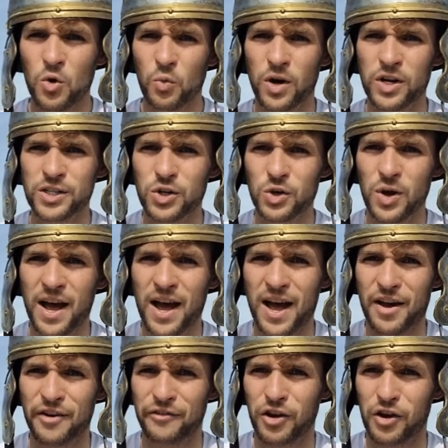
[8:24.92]
Once you
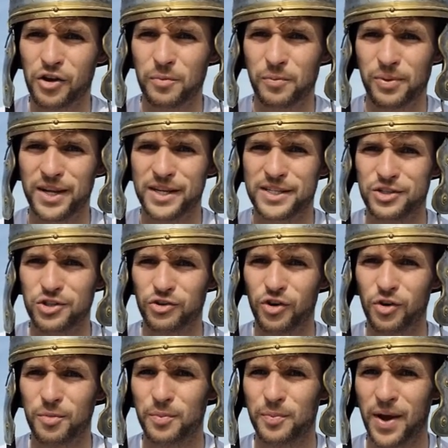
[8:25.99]
have completed your
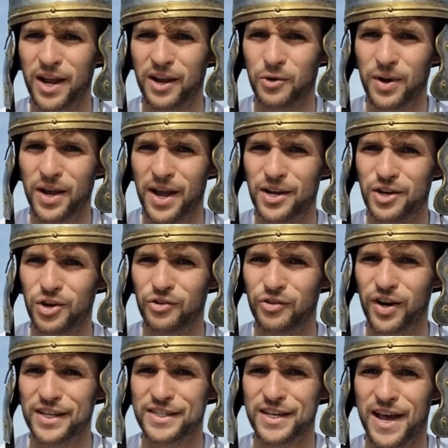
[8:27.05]
Roman banquet and you're
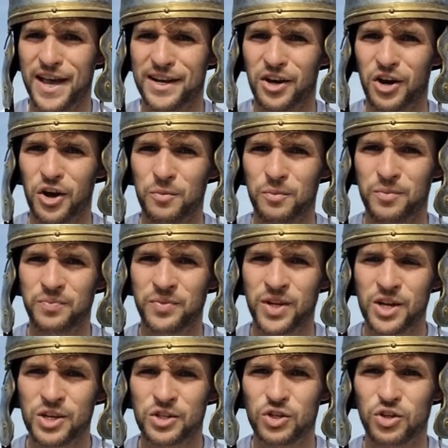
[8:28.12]
ready to head home,
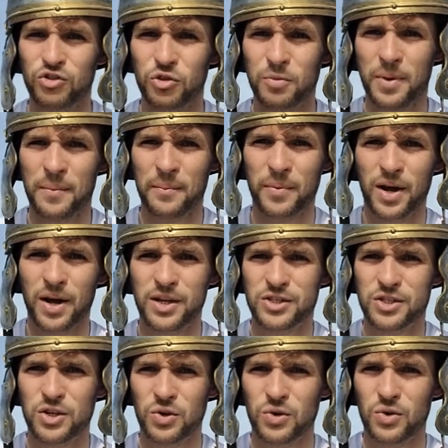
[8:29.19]
do remember
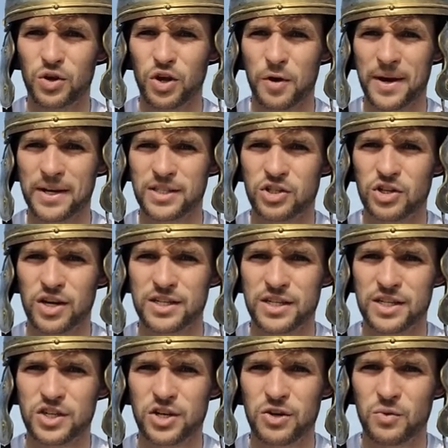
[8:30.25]
to go back to
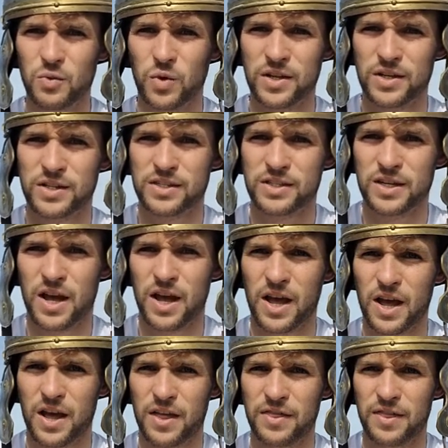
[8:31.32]
transition once
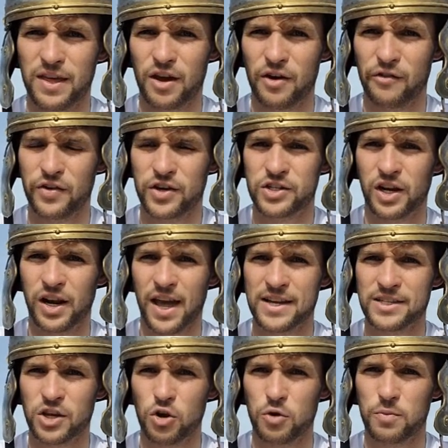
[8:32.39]
the official
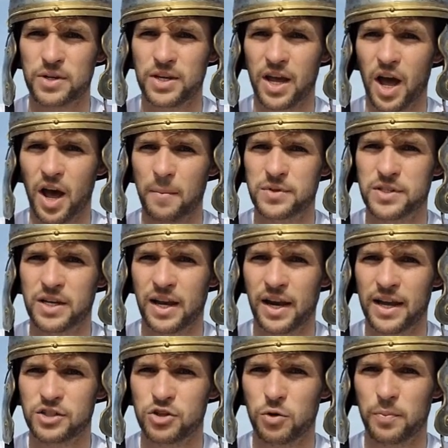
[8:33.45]
has opened it up to
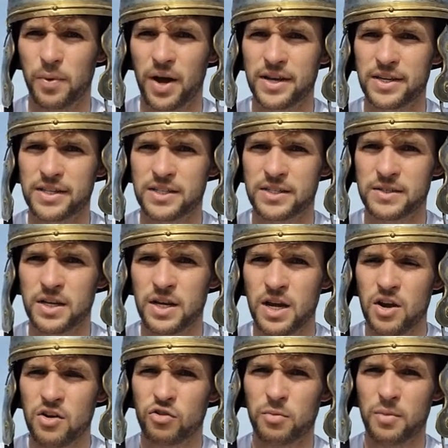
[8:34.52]
collect your bikes.
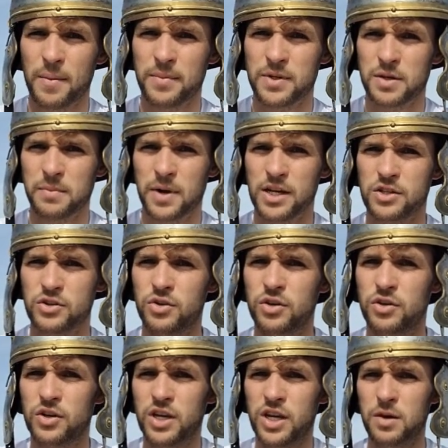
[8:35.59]
Remember to make sure
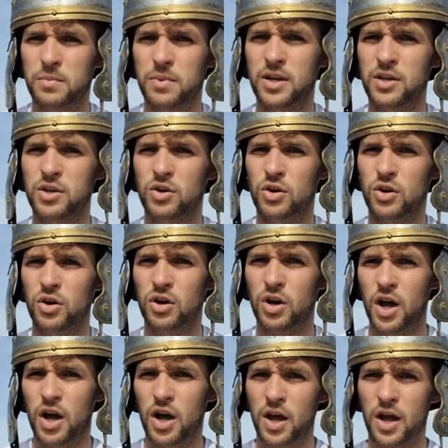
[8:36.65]
you're keeping your
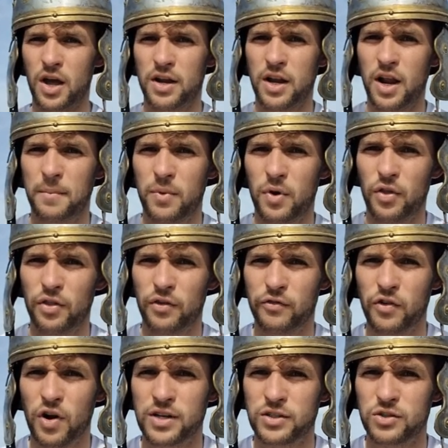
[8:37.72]
number on the
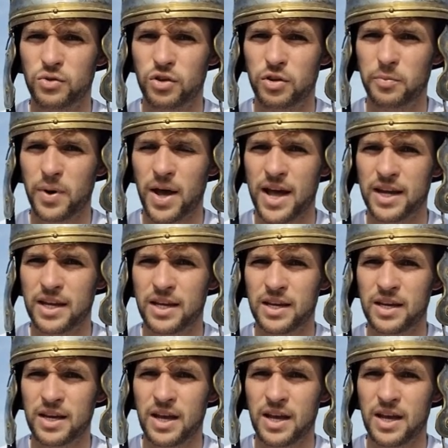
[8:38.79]
front or the back,